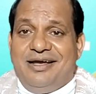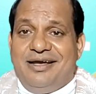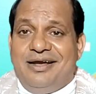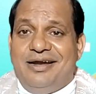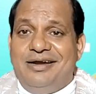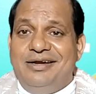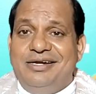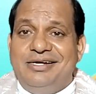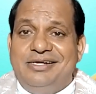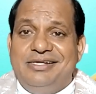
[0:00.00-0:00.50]

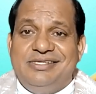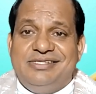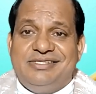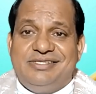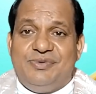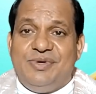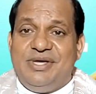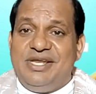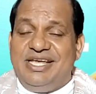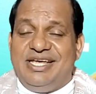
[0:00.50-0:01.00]
And it is
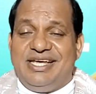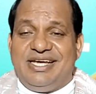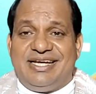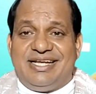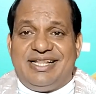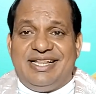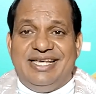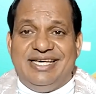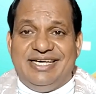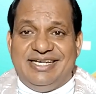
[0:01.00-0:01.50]
very
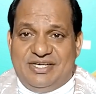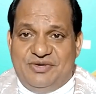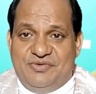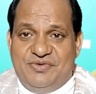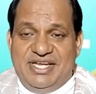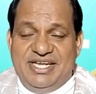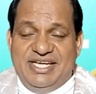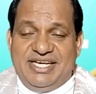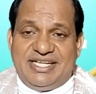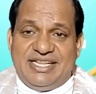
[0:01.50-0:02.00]
clear,
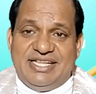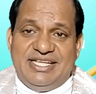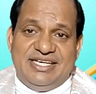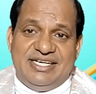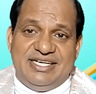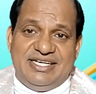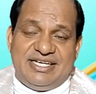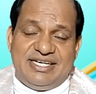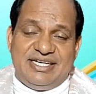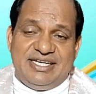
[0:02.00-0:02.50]
very
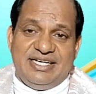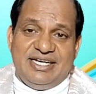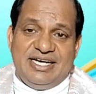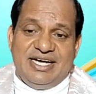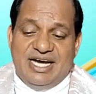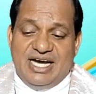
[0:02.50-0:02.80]
clear